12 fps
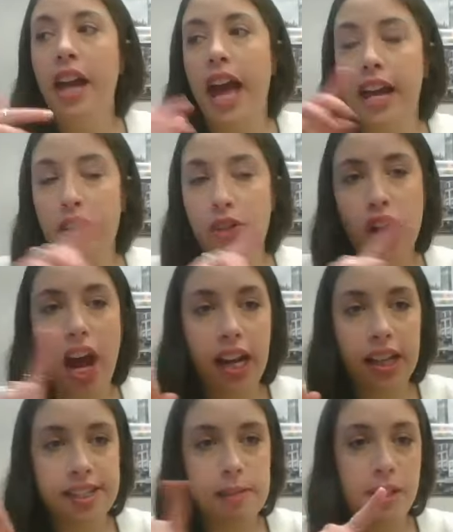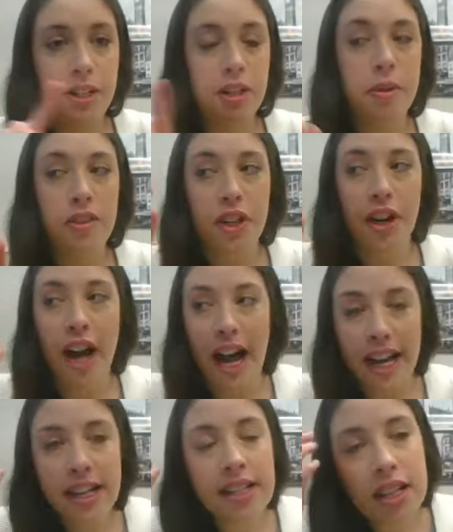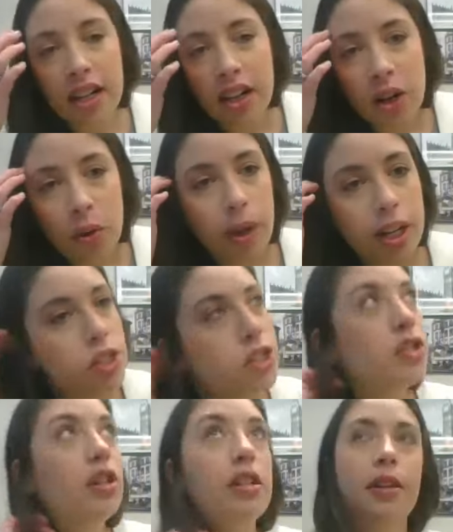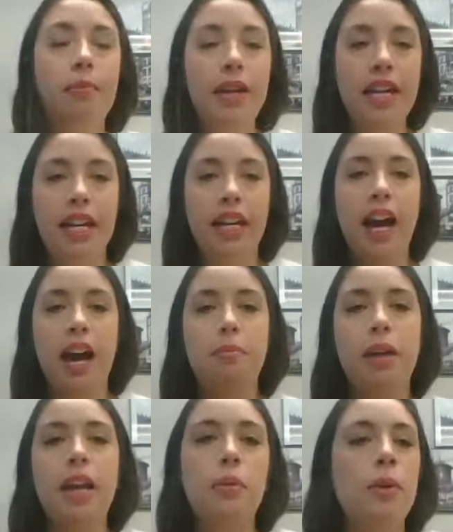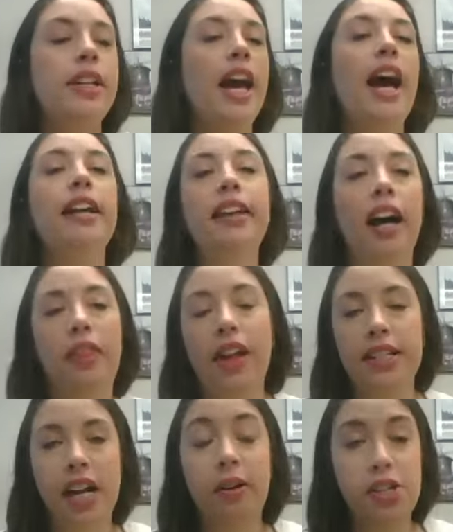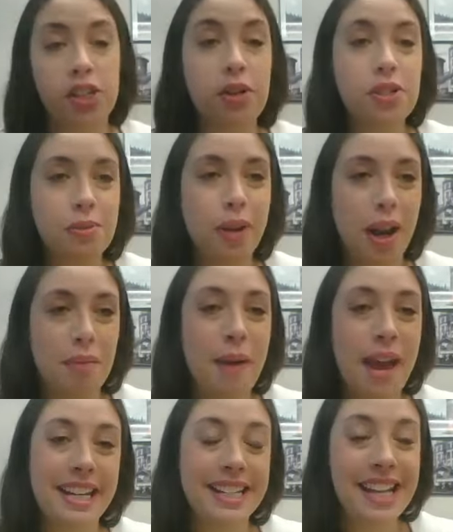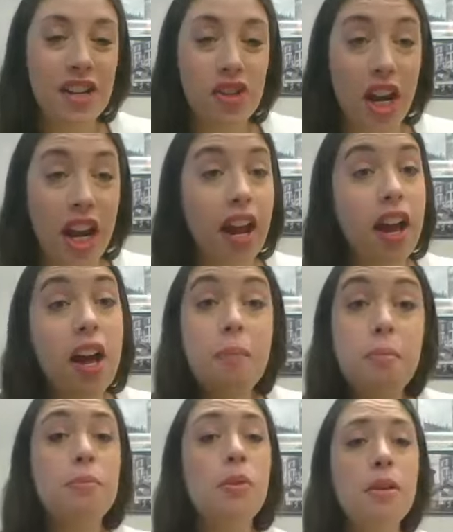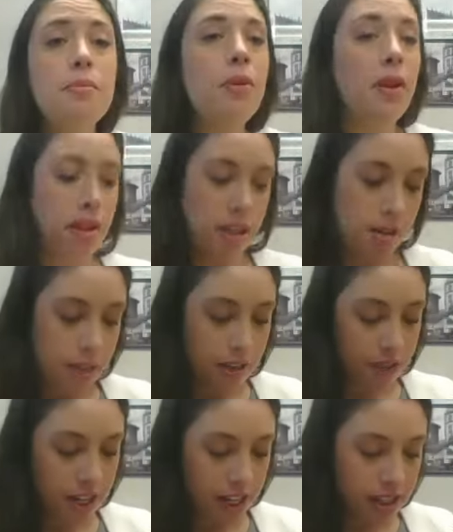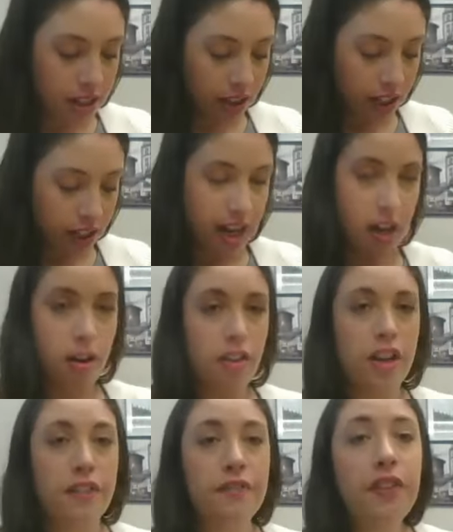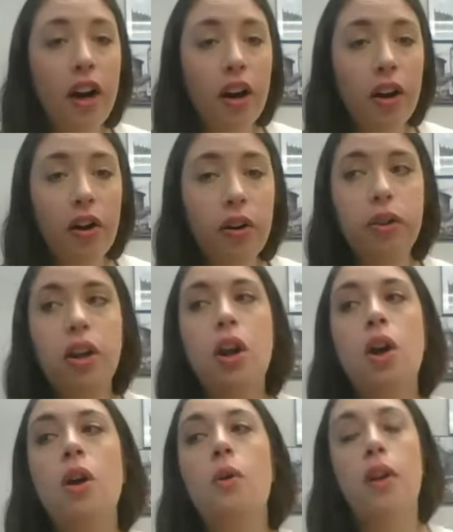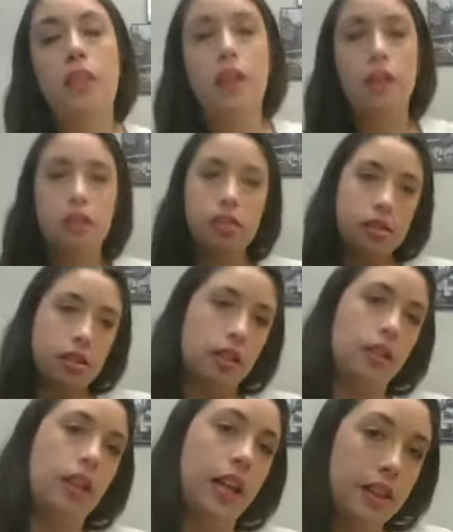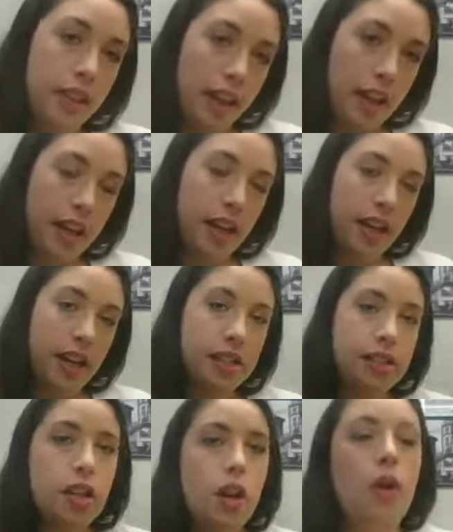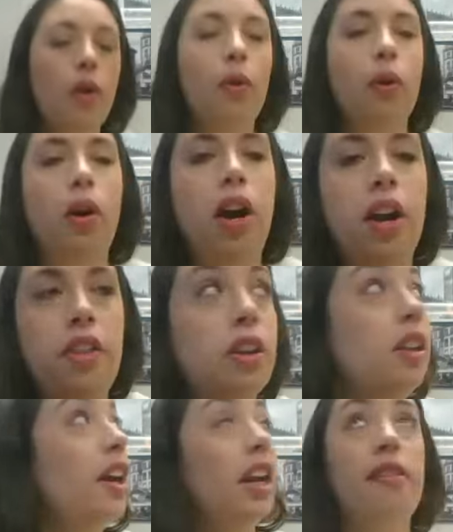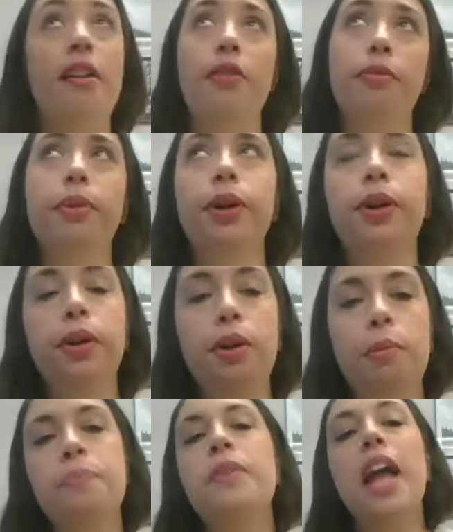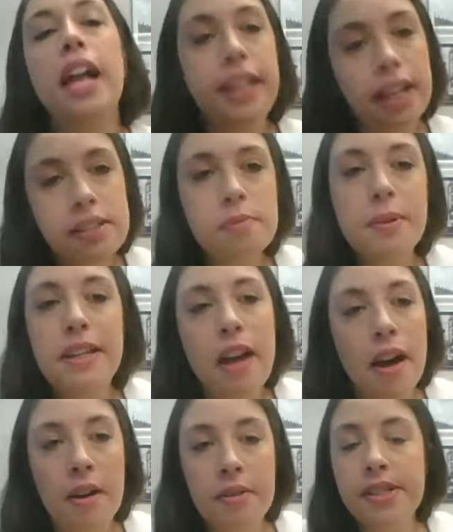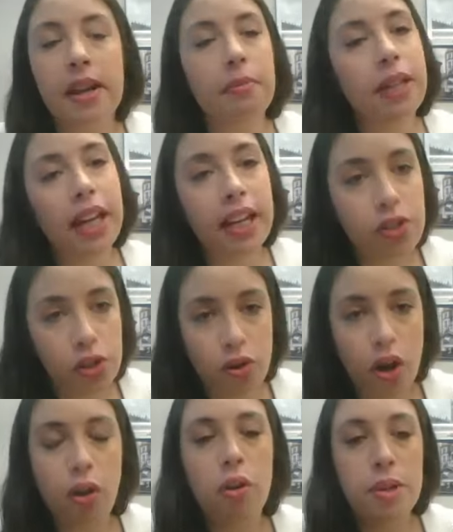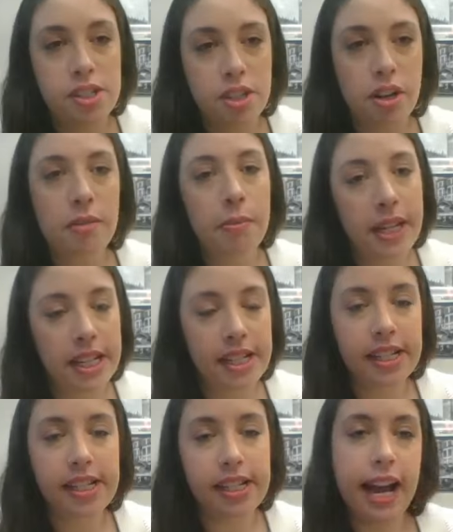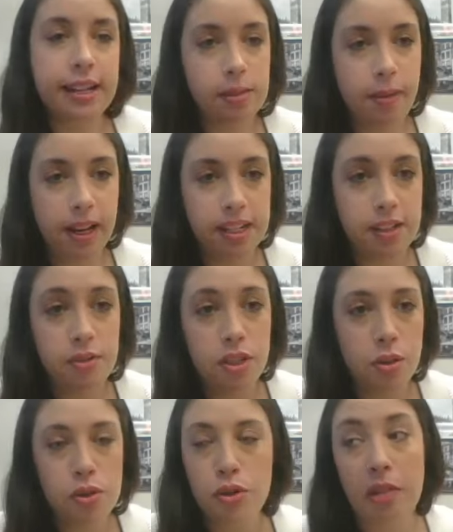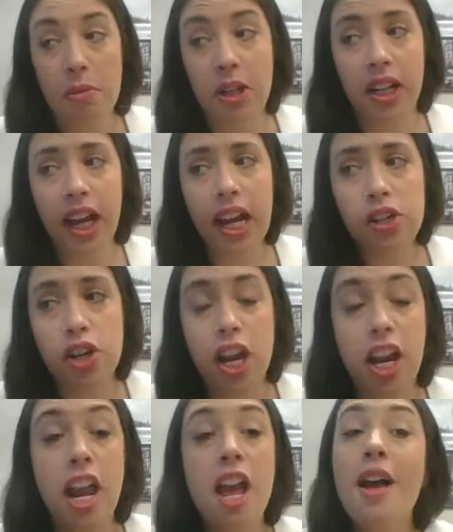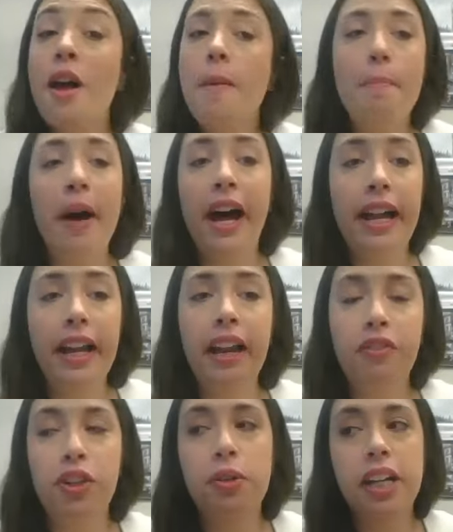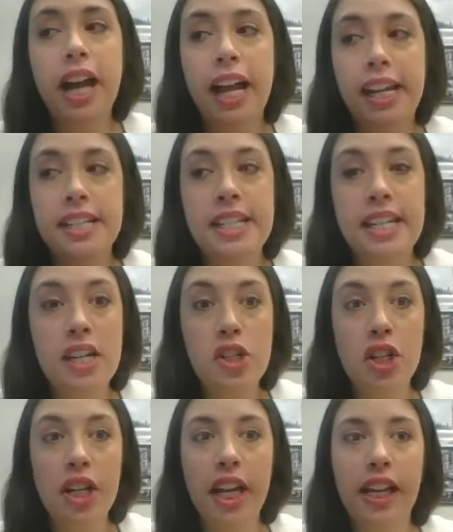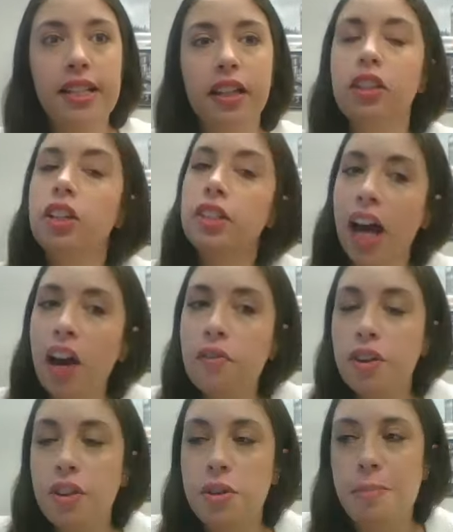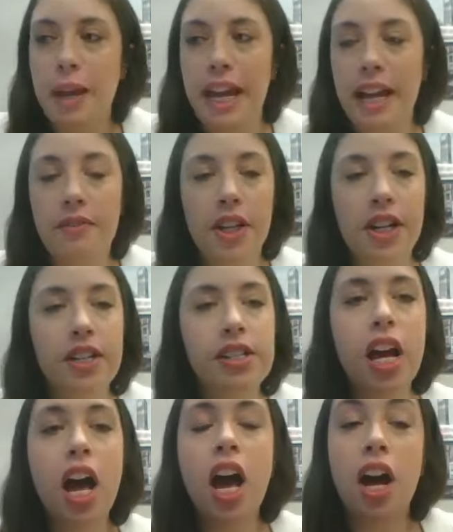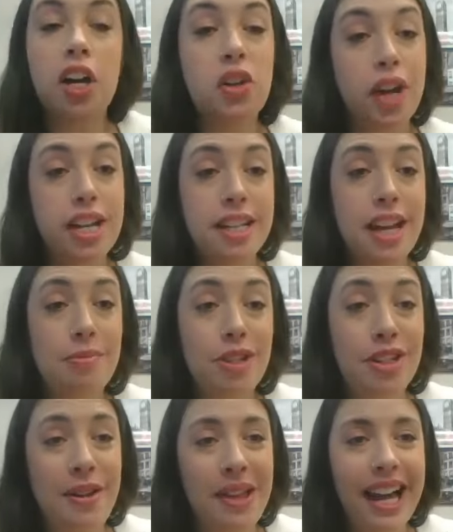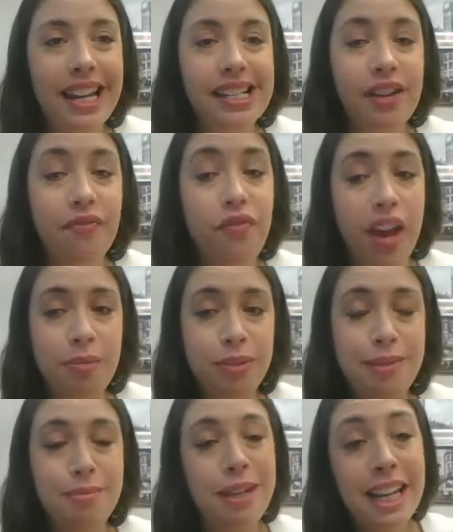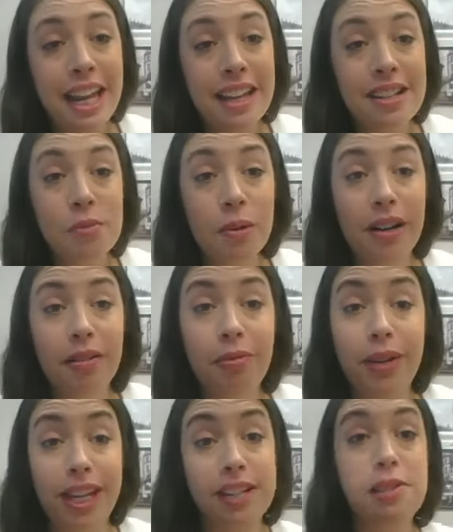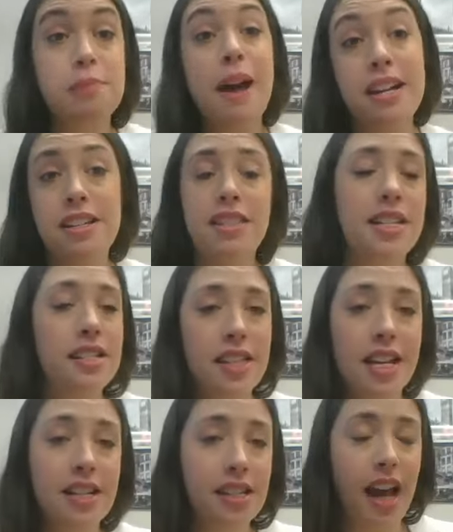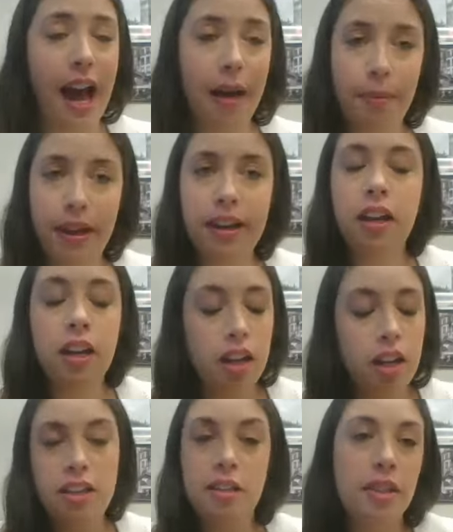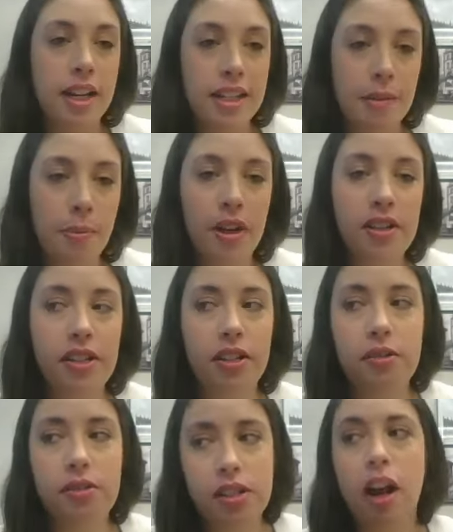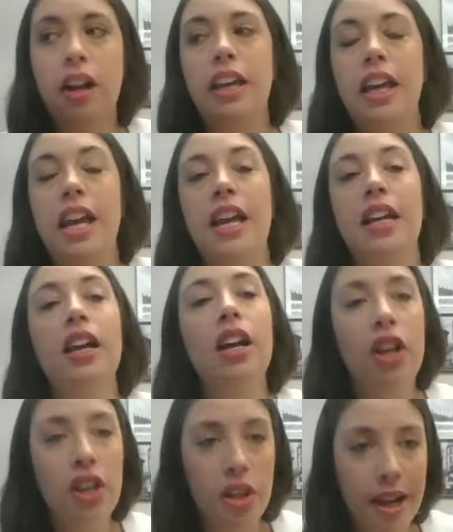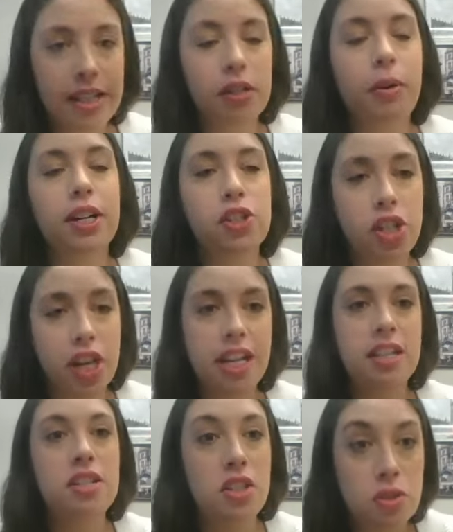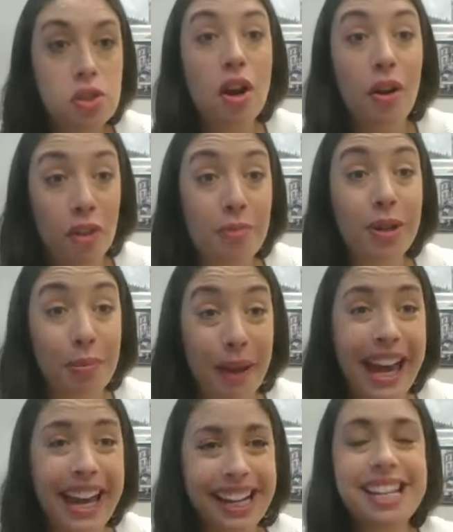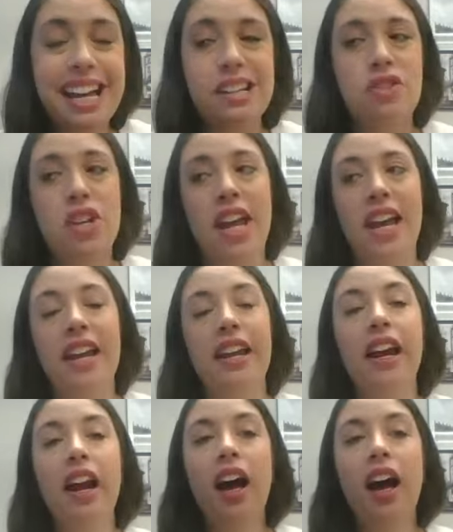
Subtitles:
and track the speaker with your eyes, which to me, I'm like, well, yeah, duh, that's how I show someone I'm paying attention. But more and more, we have kids looking down on their phone, or they're sitting like this, or they're looking around the room. And yes, we know some kids struggle with certain pieces and aspects of social communication. But if you can kind of teach your kids and look out for those behaviors, a great time to do that is in family meetings where we expect these things to happen. You look at the person who's talking, you ask questions, you show them you're paying attention.